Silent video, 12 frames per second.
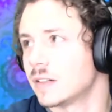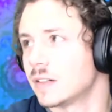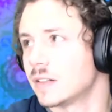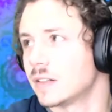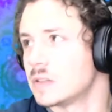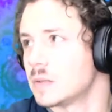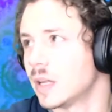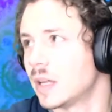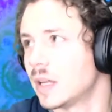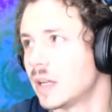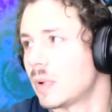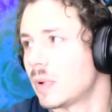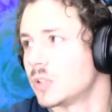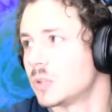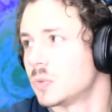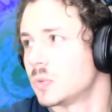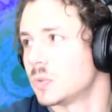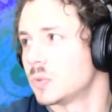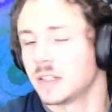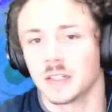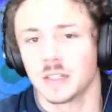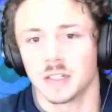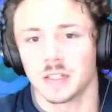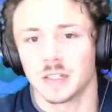That's because public domain.
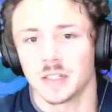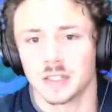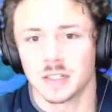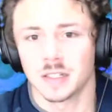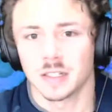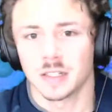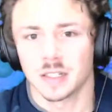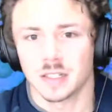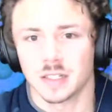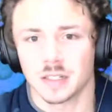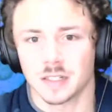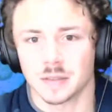Okay.